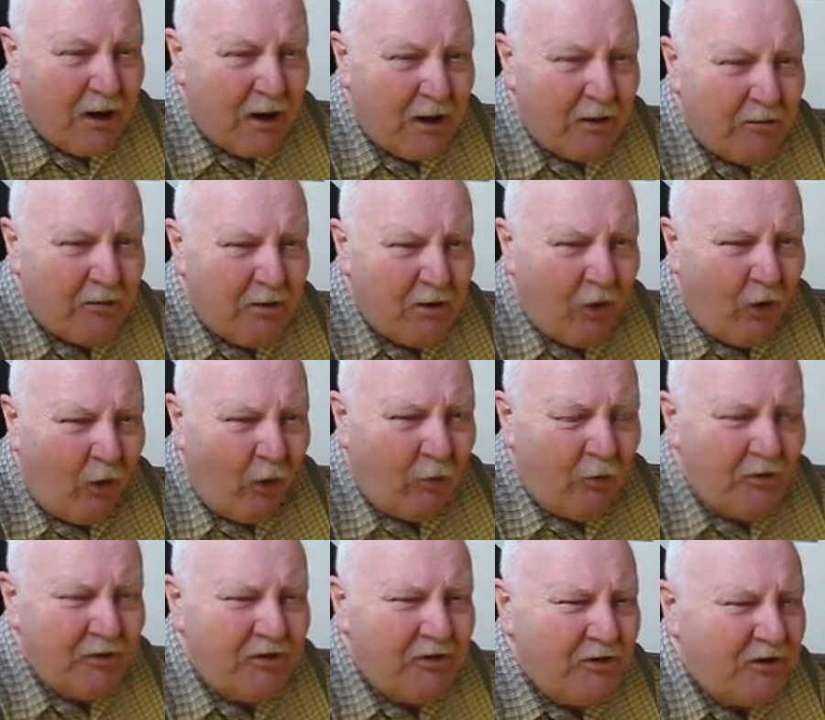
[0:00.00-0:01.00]
I mean, you
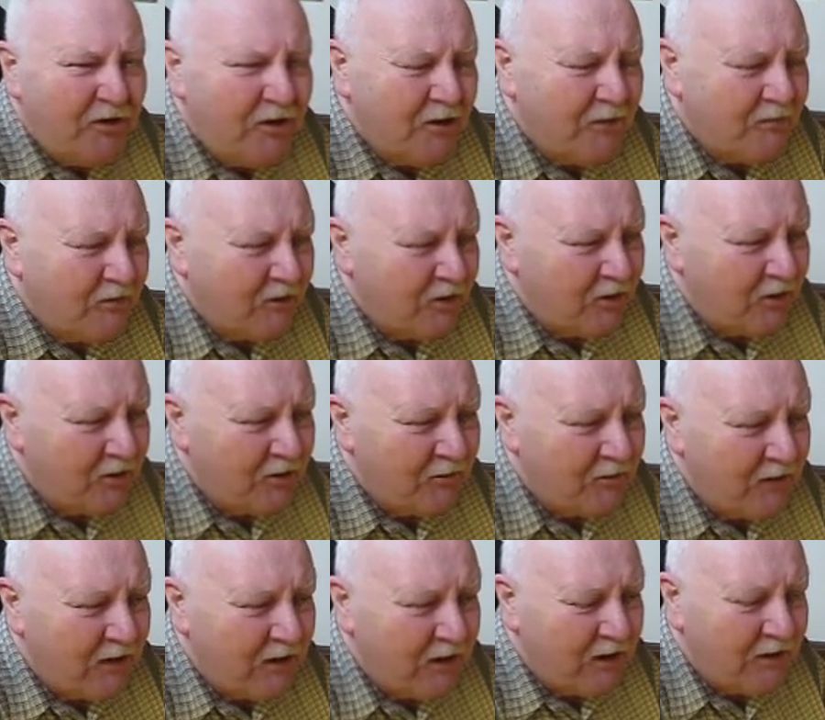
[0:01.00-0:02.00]
almost never hear of
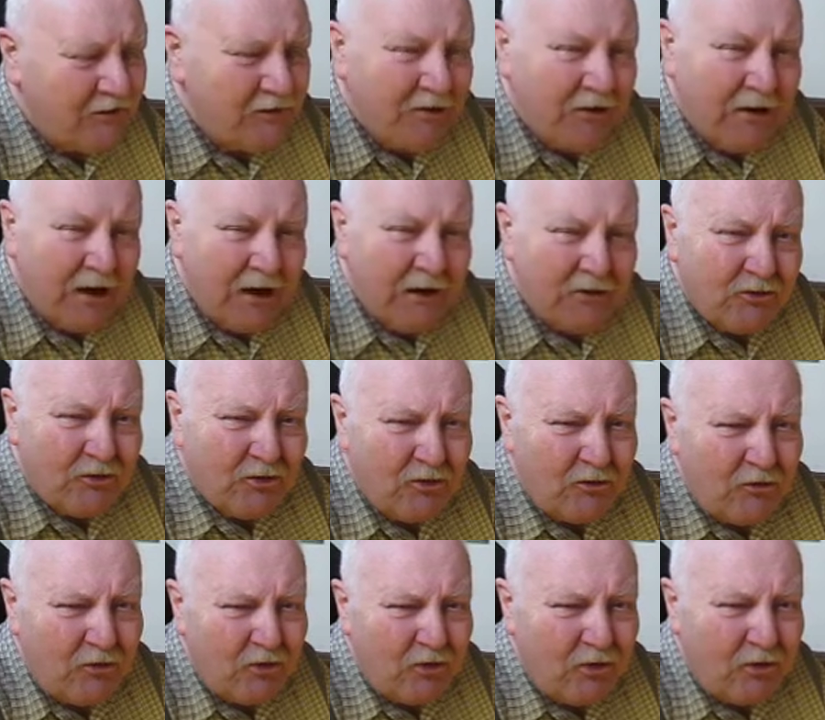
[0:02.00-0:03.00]
any
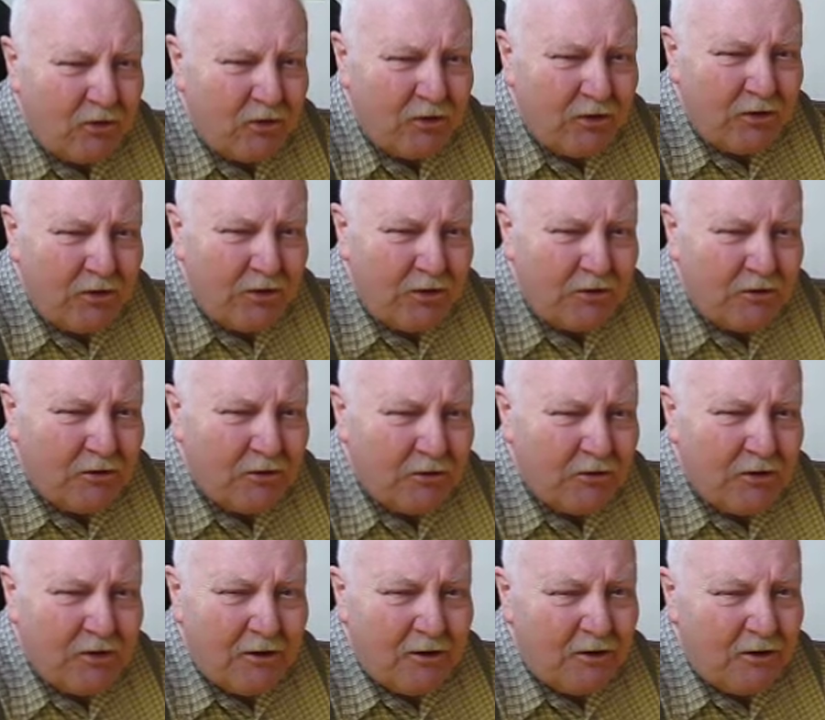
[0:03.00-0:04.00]
international news in these
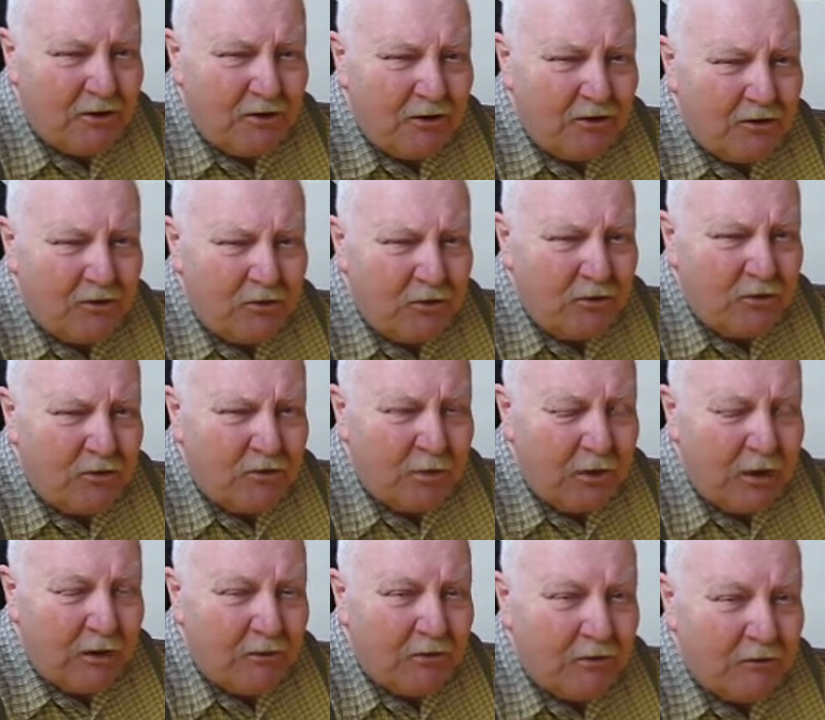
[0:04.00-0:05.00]

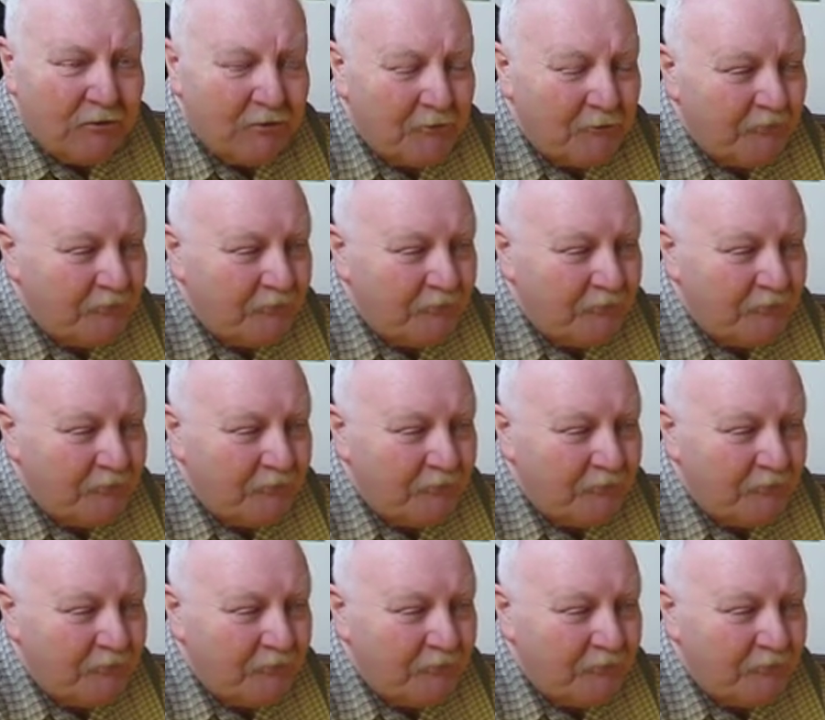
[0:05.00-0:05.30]
newspapers.